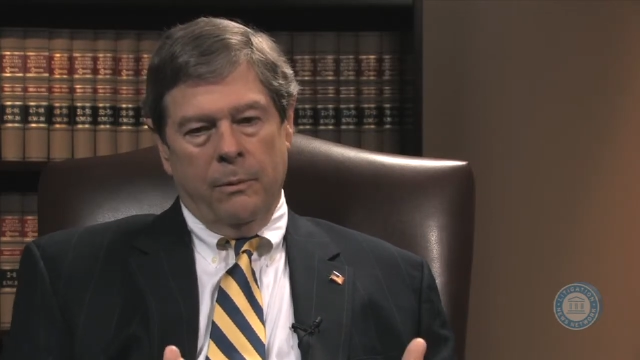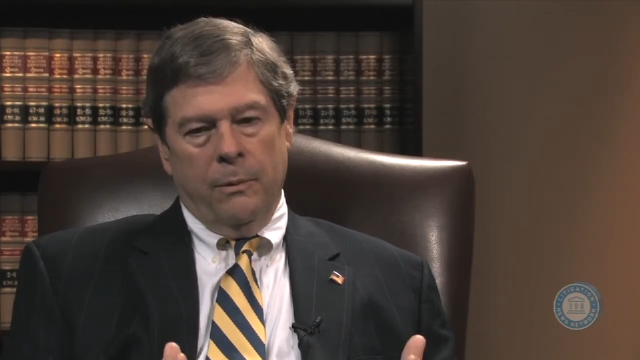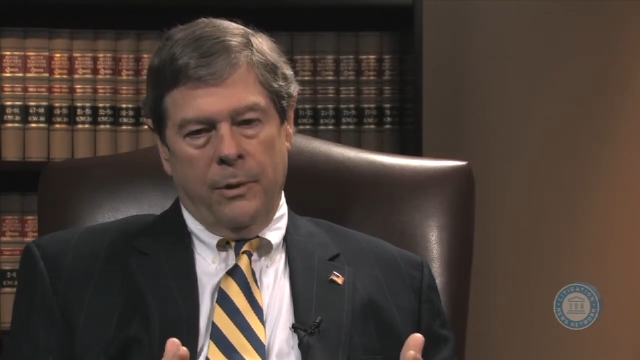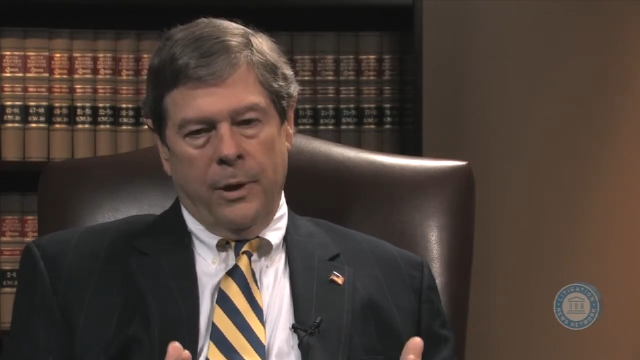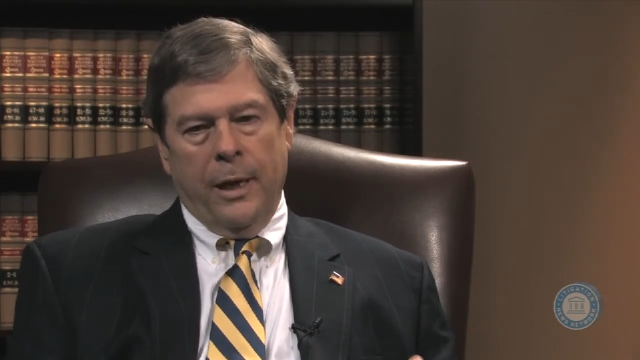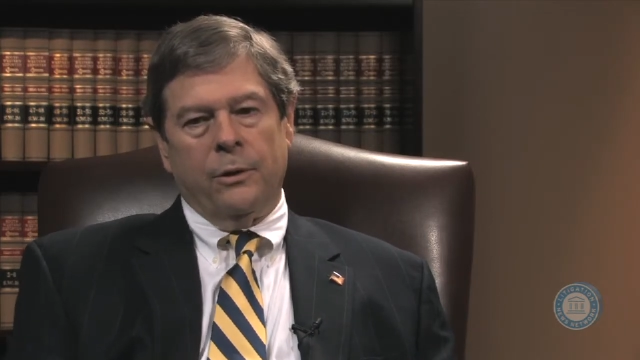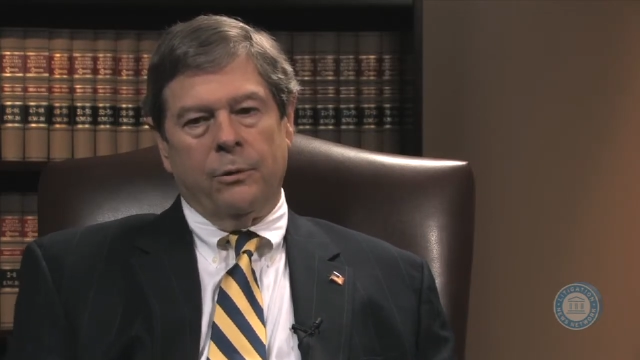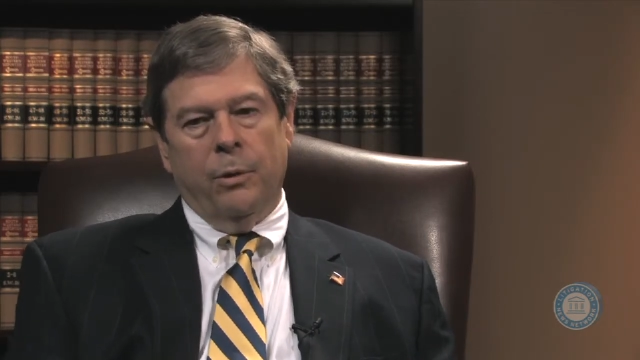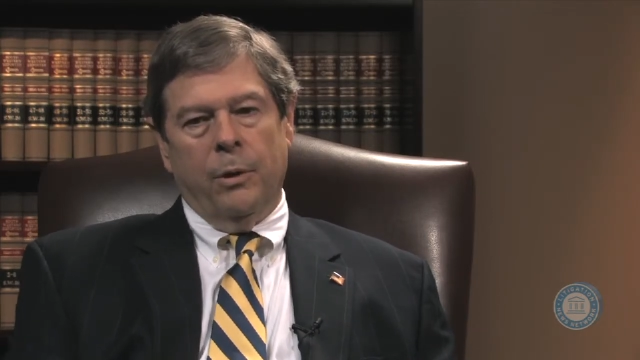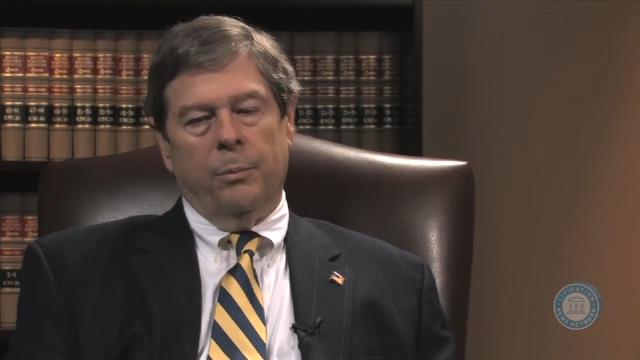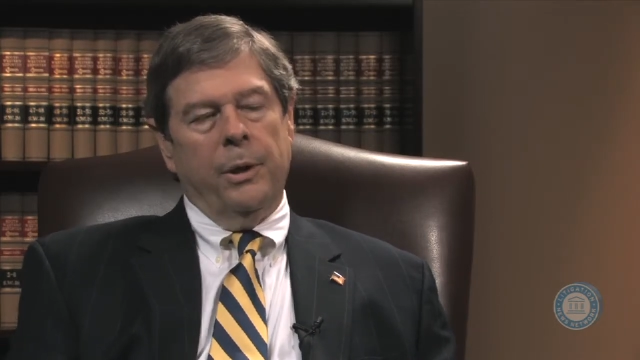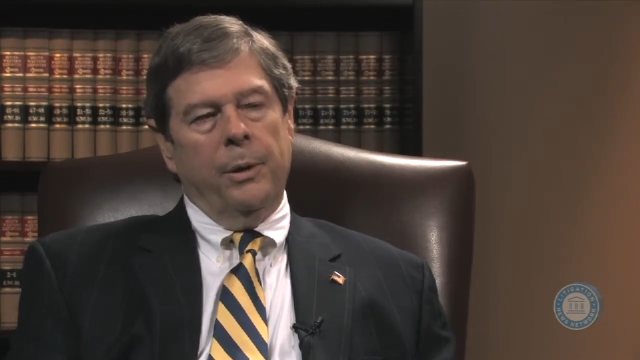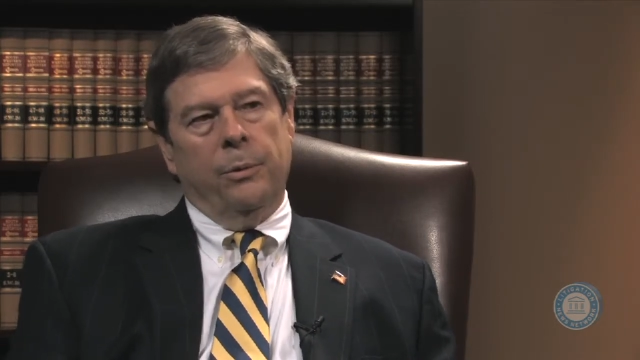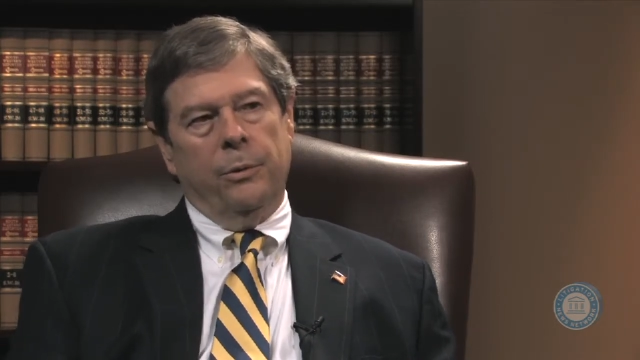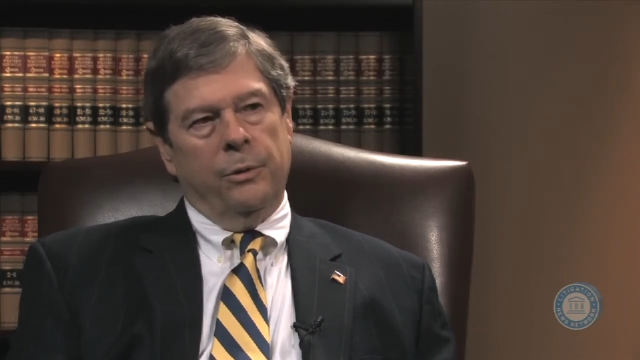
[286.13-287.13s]
that's what
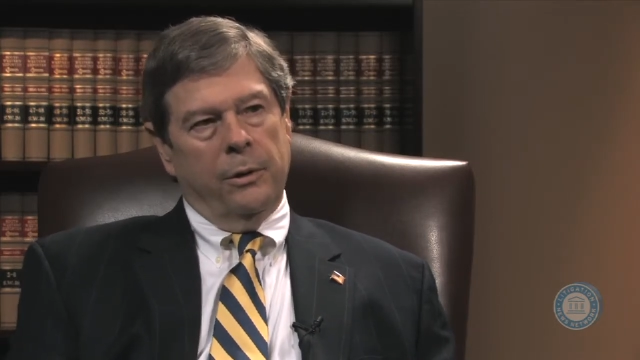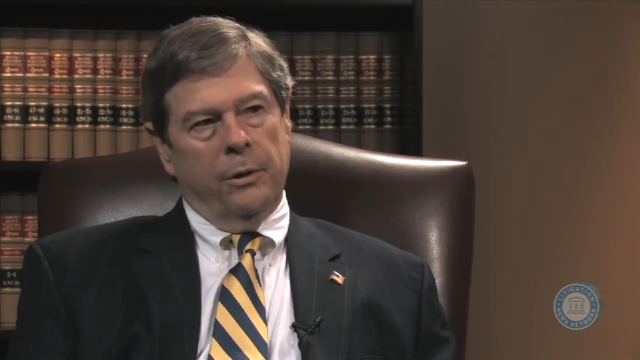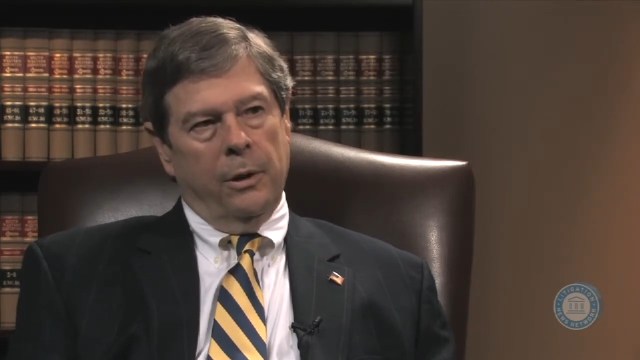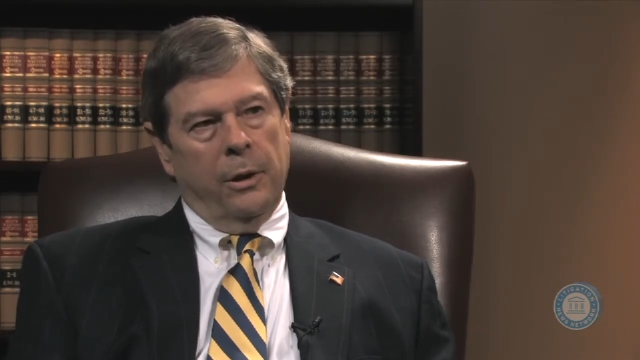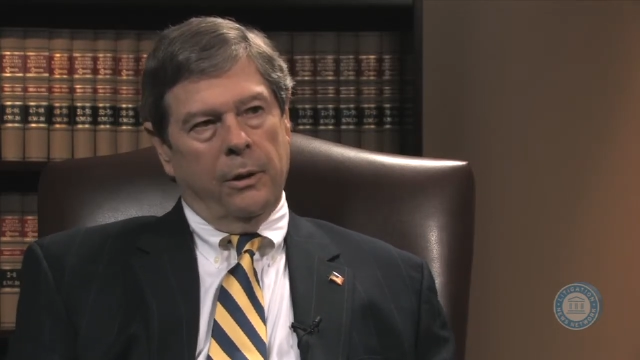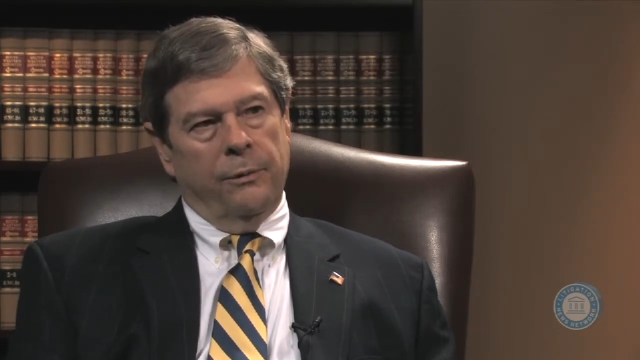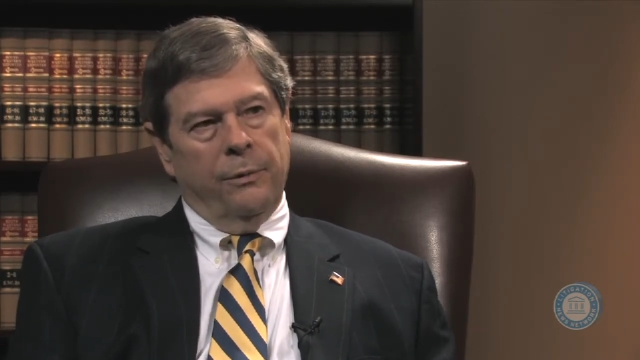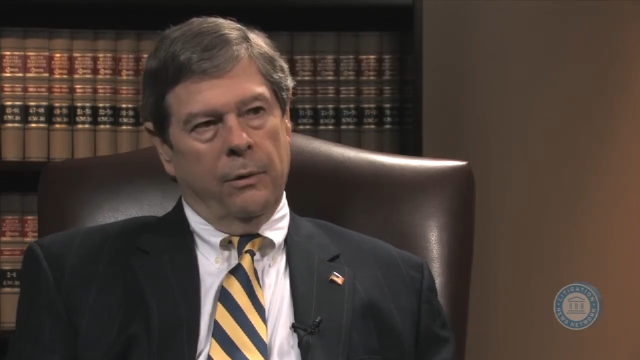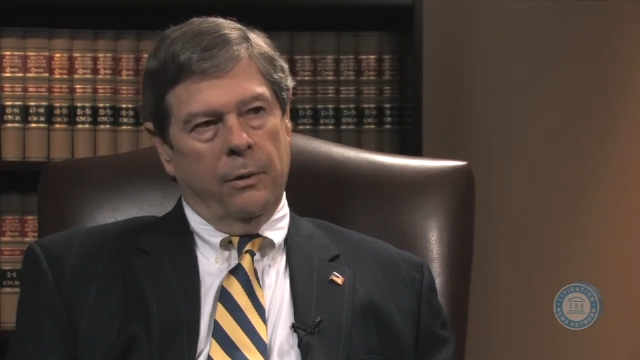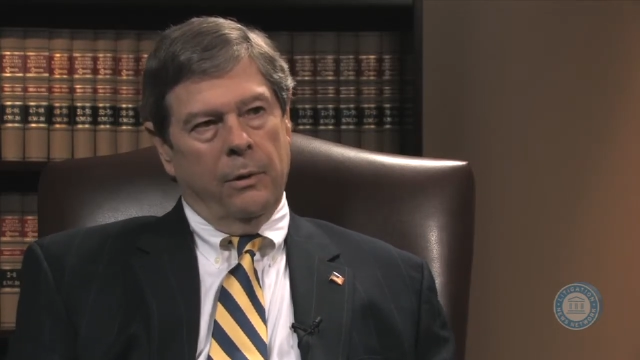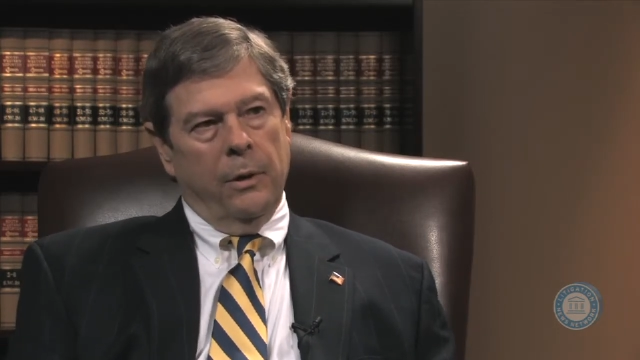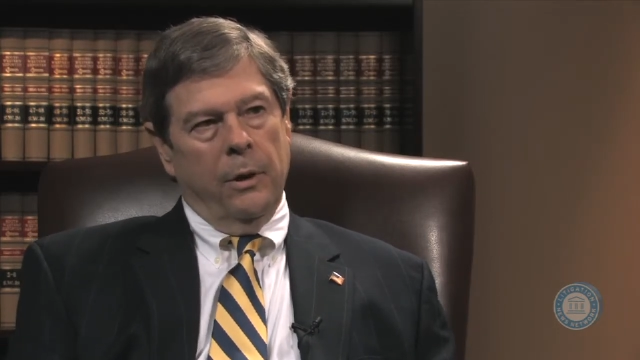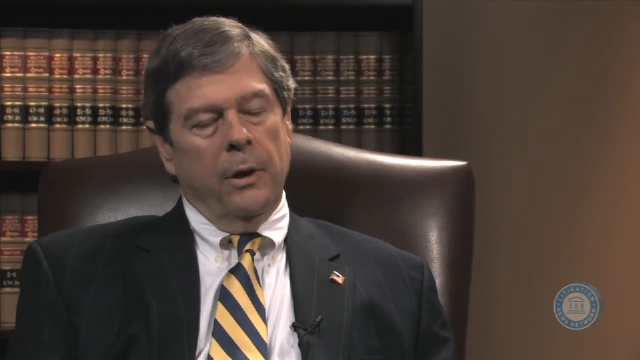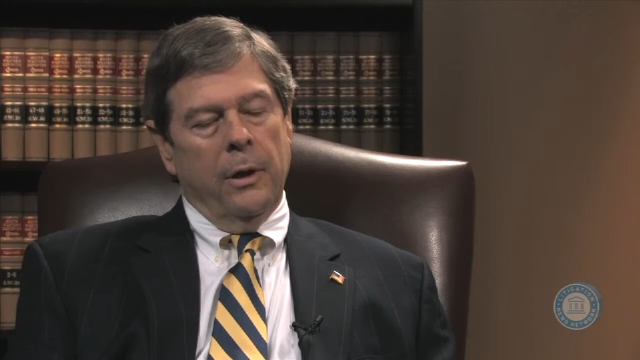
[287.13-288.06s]
people should look for